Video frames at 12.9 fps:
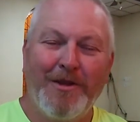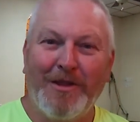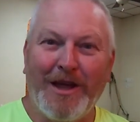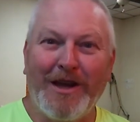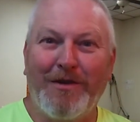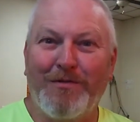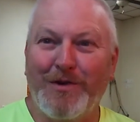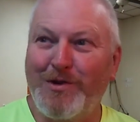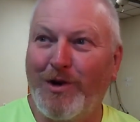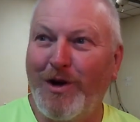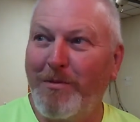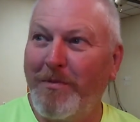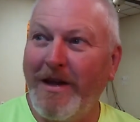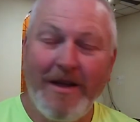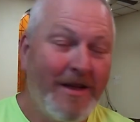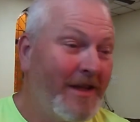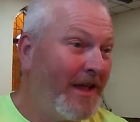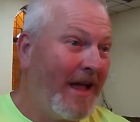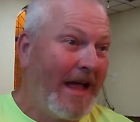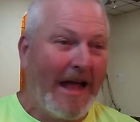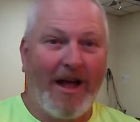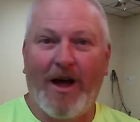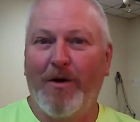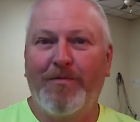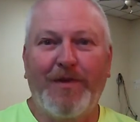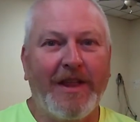Thank you for joining me
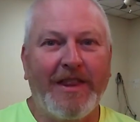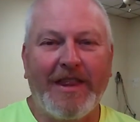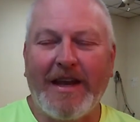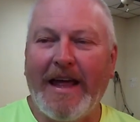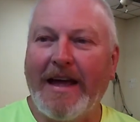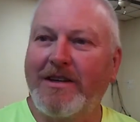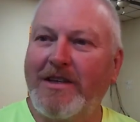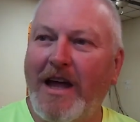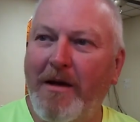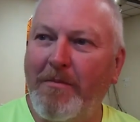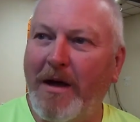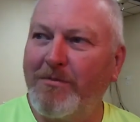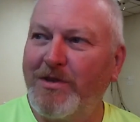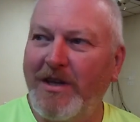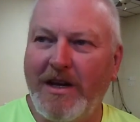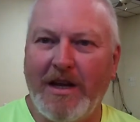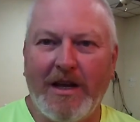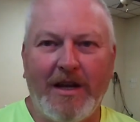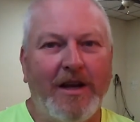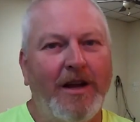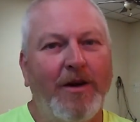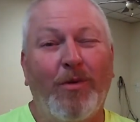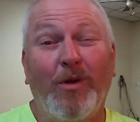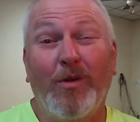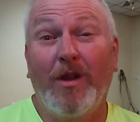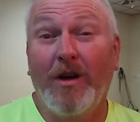hopefully the next time I'm sitting in here, it
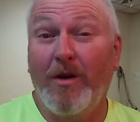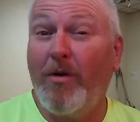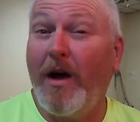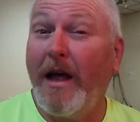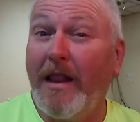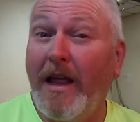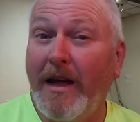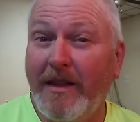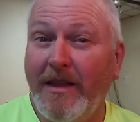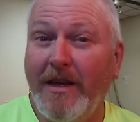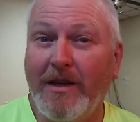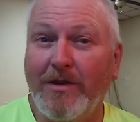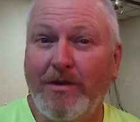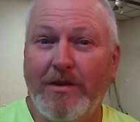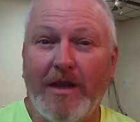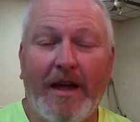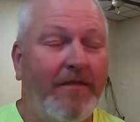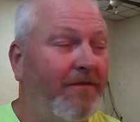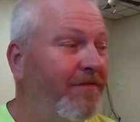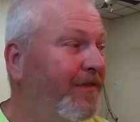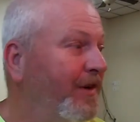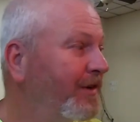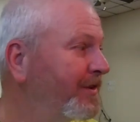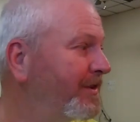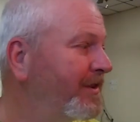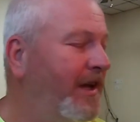won't look quite like this. That
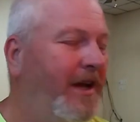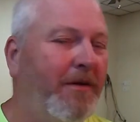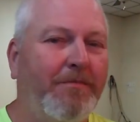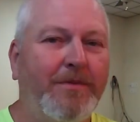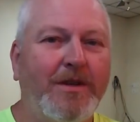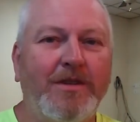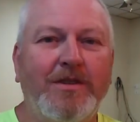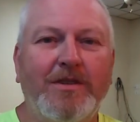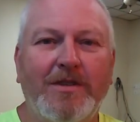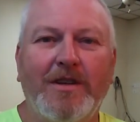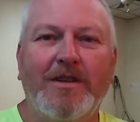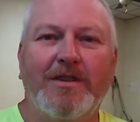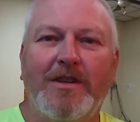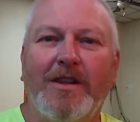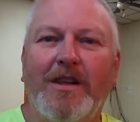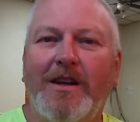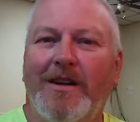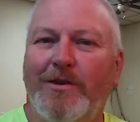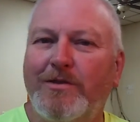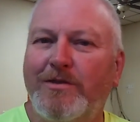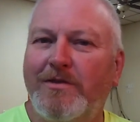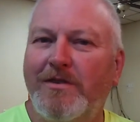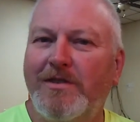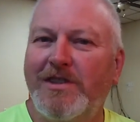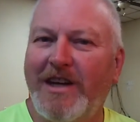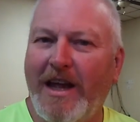first step just is a little
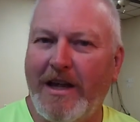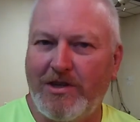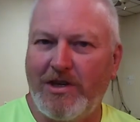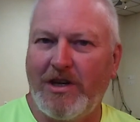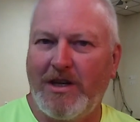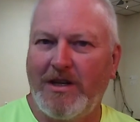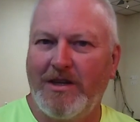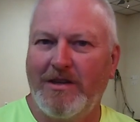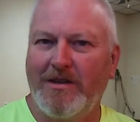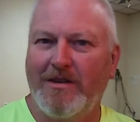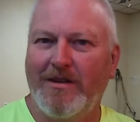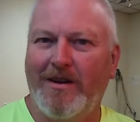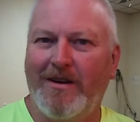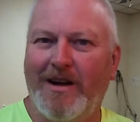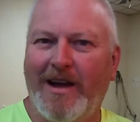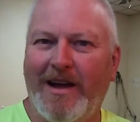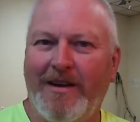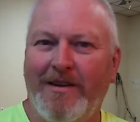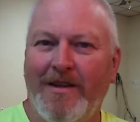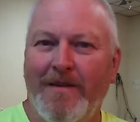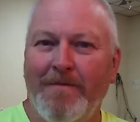sketchy. All right.